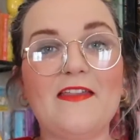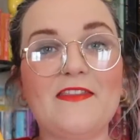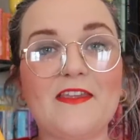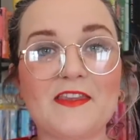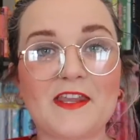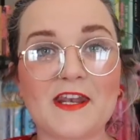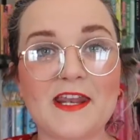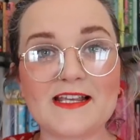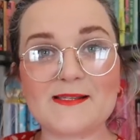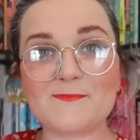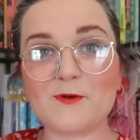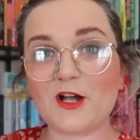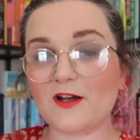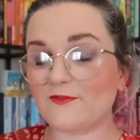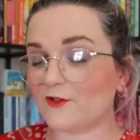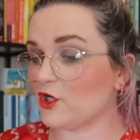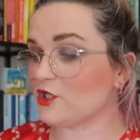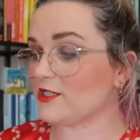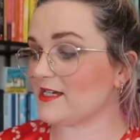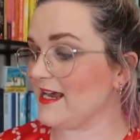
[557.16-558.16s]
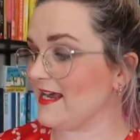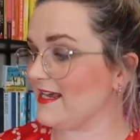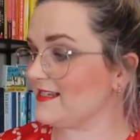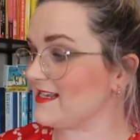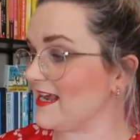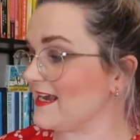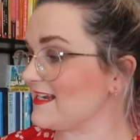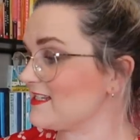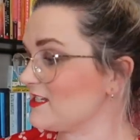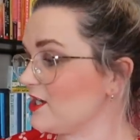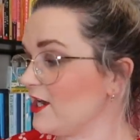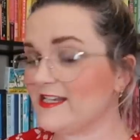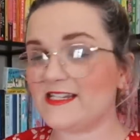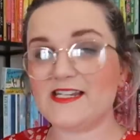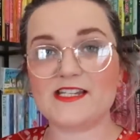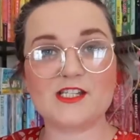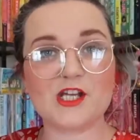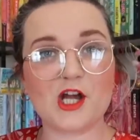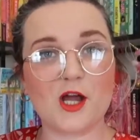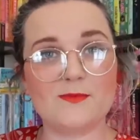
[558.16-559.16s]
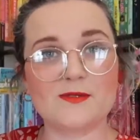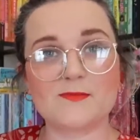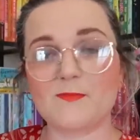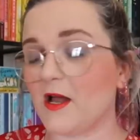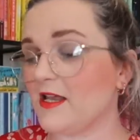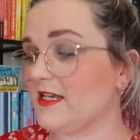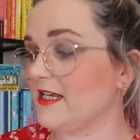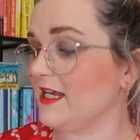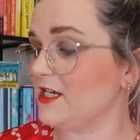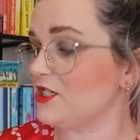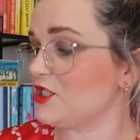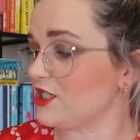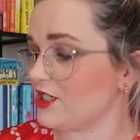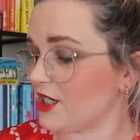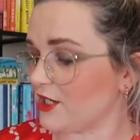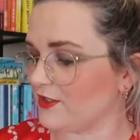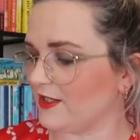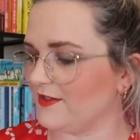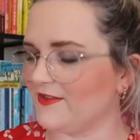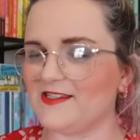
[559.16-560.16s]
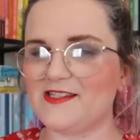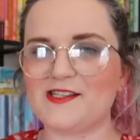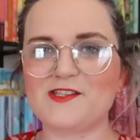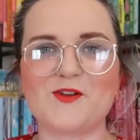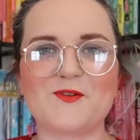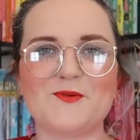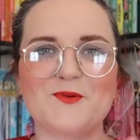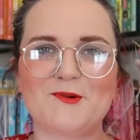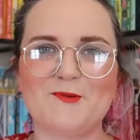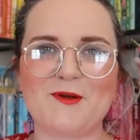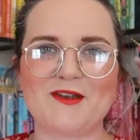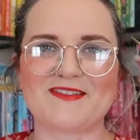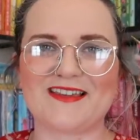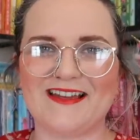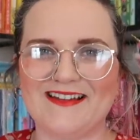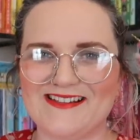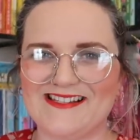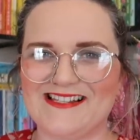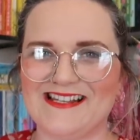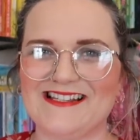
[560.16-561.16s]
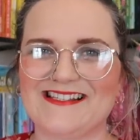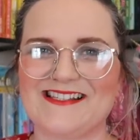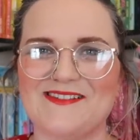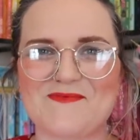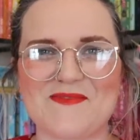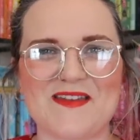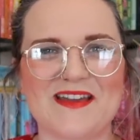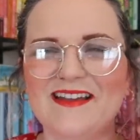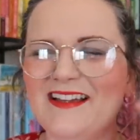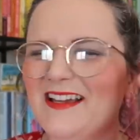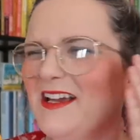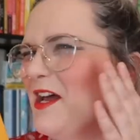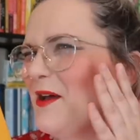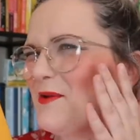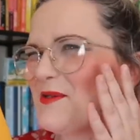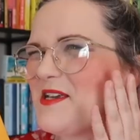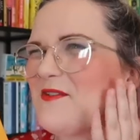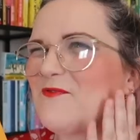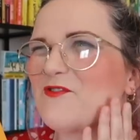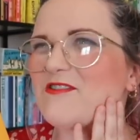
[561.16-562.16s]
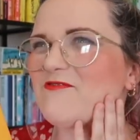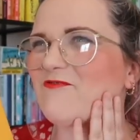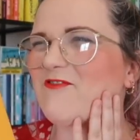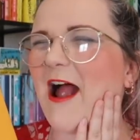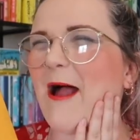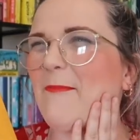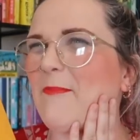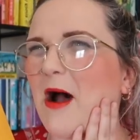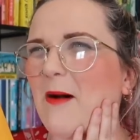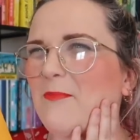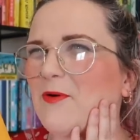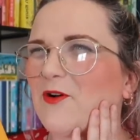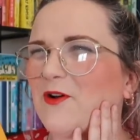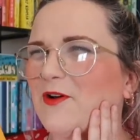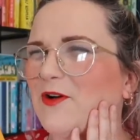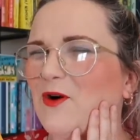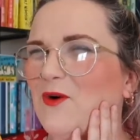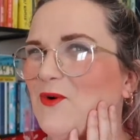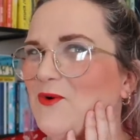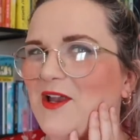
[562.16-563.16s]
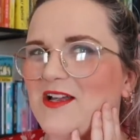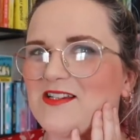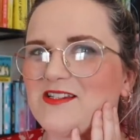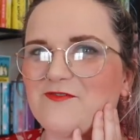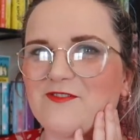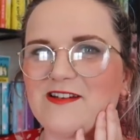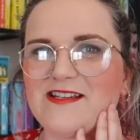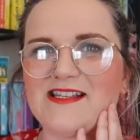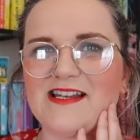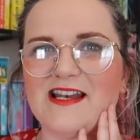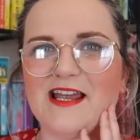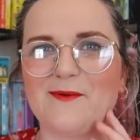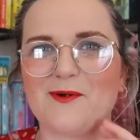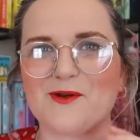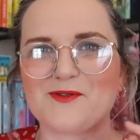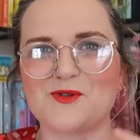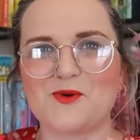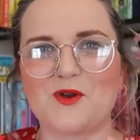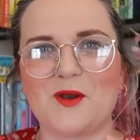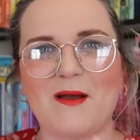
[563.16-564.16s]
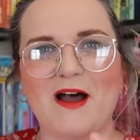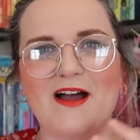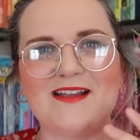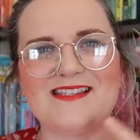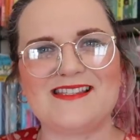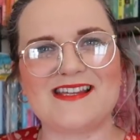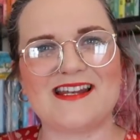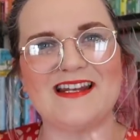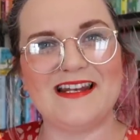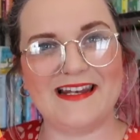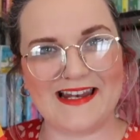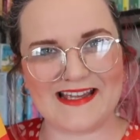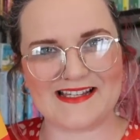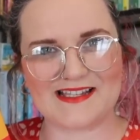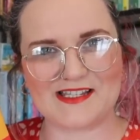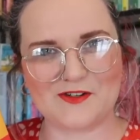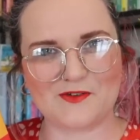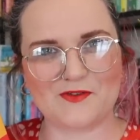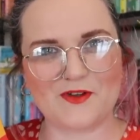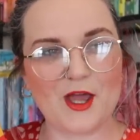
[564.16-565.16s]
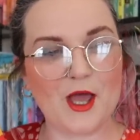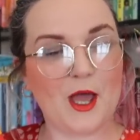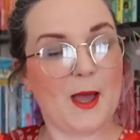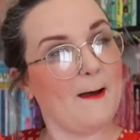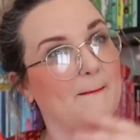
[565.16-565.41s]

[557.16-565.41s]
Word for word: And then the next book I've got is Exciting Times by Nisha Dolan. This is on one of those lists. I think it's either a wrap-up or a haul I did recently where I was talking about I'd seen a list of,